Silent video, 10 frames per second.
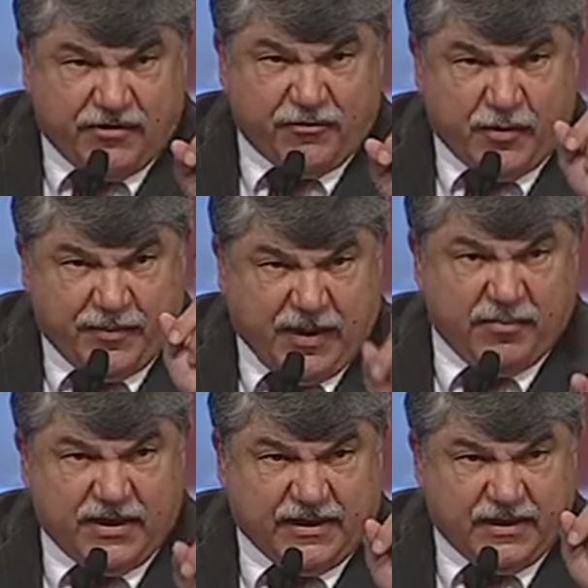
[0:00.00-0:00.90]
of the
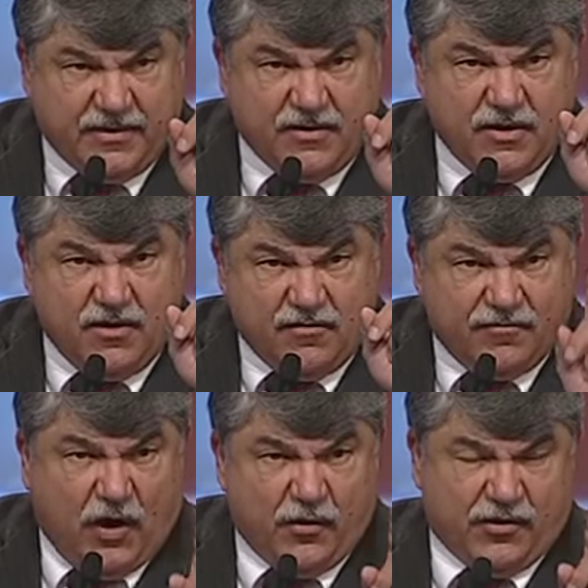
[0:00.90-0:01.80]
Republican
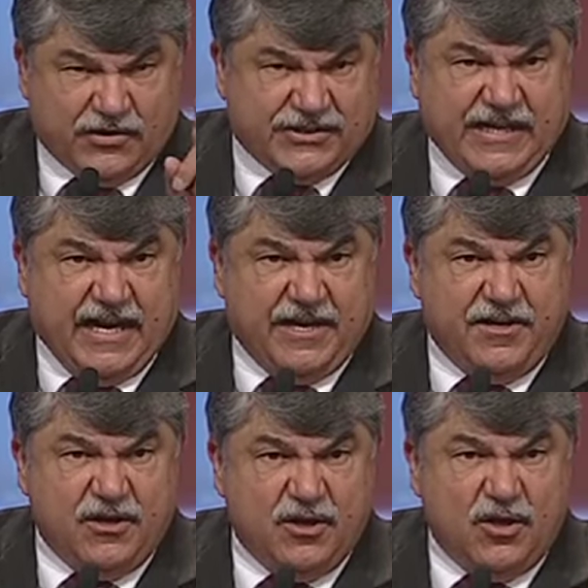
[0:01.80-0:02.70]
voters said,